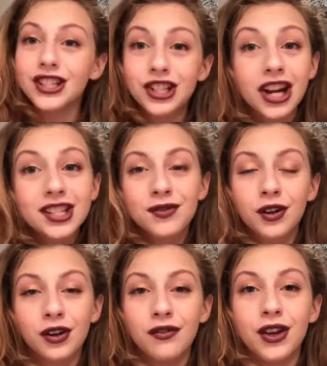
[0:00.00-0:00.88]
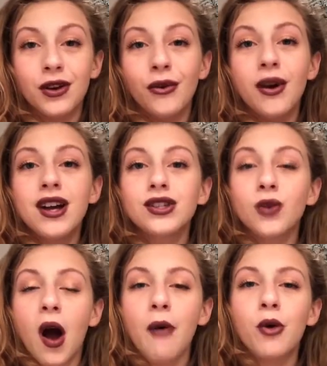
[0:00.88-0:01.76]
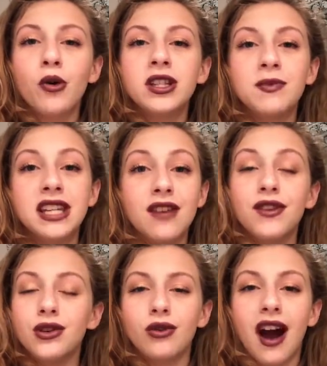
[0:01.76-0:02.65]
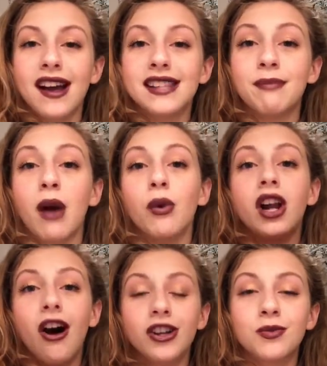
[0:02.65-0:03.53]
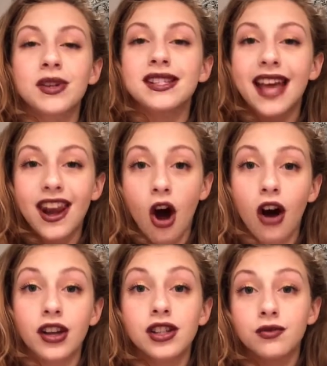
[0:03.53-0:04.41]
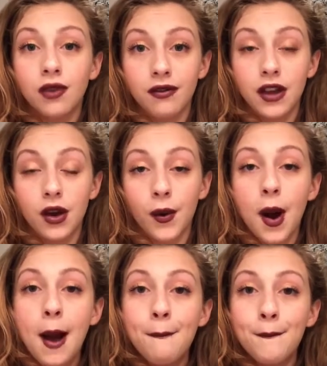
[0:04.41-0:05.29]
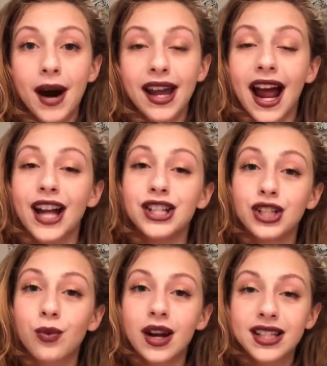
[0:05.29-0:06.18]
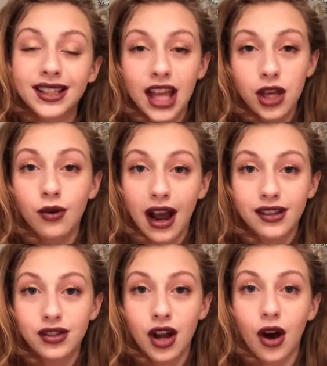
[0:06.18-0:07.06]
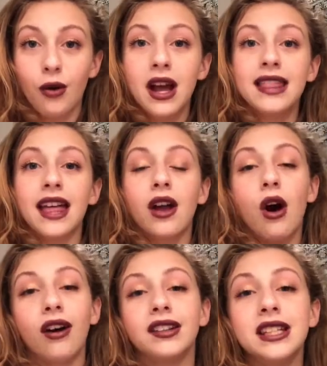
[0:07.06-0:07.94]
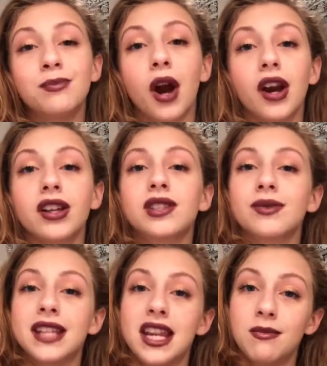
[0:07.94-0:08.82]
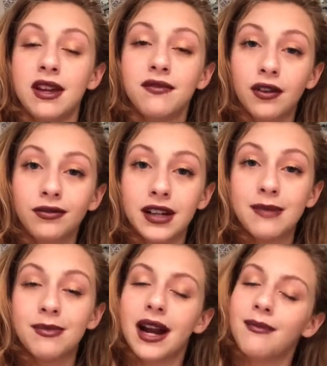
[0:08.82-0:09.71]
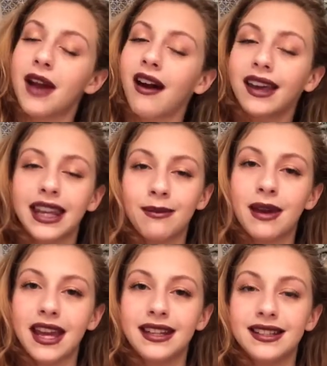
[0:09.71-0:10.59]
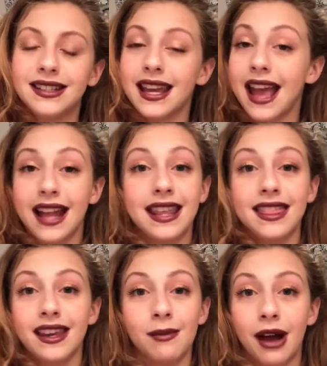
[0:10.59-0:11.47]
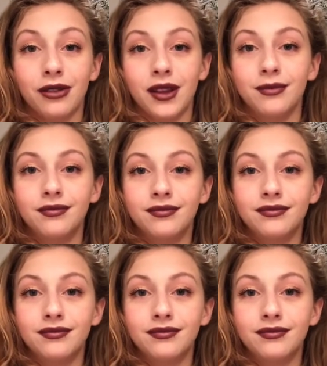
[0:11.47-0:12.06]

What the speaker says: just for review. So I'm going to be giving you guys my 100% honest review. But I just want to let you guys know that all these products were sent to me for free, but I'm not getting paid to say anything about them.